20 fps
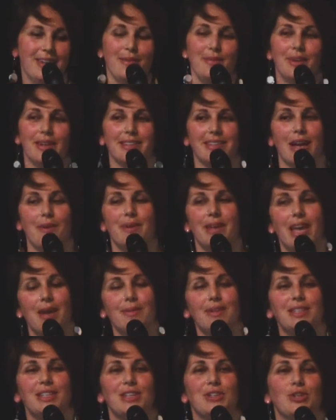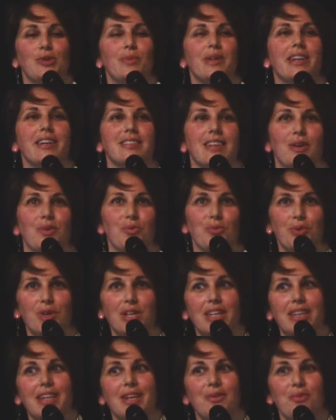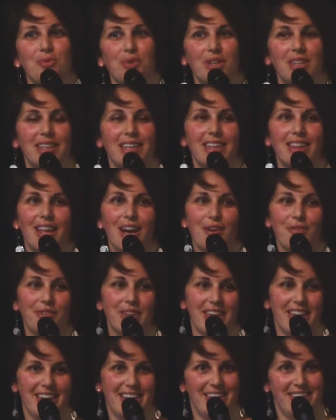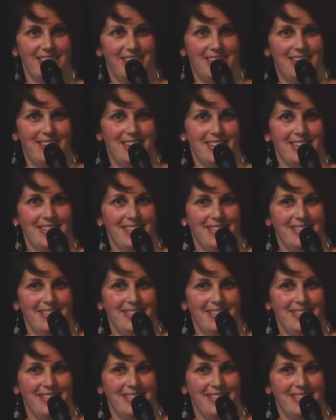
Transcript: Because I became a teacher because I really, really love kids.